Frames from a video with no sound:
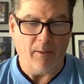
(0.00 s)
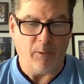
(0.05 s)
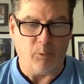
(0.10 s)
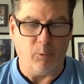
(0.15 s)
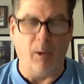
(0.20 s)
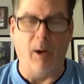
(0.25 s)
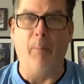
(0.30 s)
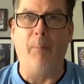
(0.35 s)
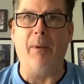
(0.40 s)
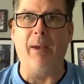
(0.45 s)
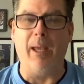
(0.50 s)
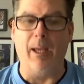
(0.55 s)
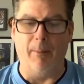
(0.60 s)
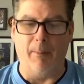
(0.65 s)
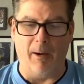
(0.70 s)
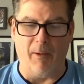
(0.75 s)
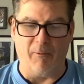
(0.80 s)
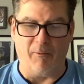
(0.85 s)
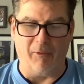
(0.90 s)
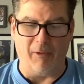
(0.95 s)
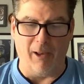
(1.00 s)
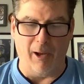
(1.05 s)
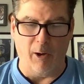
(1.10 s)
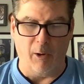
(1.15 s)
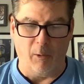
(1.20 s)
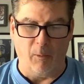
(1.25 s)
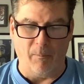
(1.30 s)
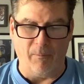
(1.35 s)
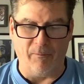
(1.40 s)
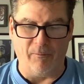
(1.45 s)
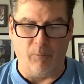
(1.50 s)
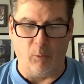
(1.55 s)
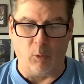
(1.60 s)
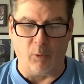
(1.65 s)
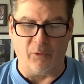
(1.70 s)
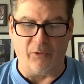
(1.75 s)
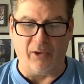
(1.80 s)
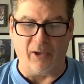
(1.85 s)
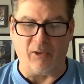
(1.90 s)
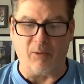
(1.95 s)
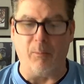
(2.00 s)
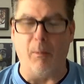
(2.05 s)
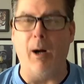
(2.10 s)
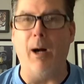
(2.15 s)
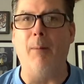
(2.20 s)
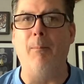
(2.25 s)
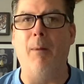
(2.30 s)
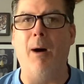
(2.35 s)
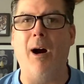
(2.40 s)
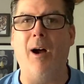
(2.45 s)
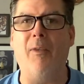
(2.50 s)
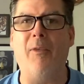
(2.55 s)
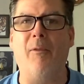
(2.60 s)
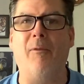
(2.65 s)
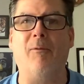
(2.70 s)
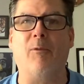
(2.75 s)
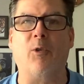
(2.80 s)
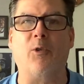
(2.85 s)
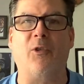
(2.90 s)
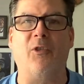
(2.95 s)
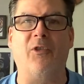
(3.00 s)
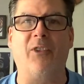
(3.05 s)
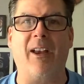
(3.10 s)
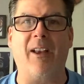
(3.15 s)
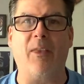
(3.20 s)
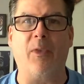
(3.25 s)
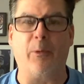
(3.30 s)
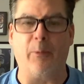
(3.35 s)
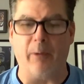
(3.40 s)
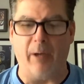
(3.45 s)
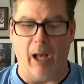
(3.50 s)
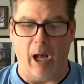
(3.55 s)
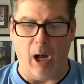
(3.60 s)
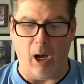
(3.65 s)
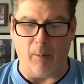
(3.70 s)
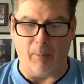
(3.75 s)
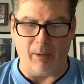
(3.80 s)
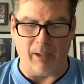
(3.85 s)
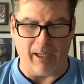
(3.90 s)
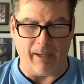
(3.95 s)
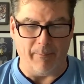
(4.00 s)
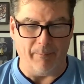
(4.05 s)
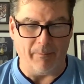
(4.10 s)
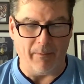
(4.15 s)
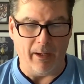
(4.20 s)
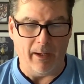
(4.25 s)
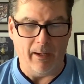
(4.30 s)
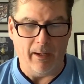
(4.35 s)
12 p.m. on Flow, 4-6 Monmouth versus 8-3 Albany.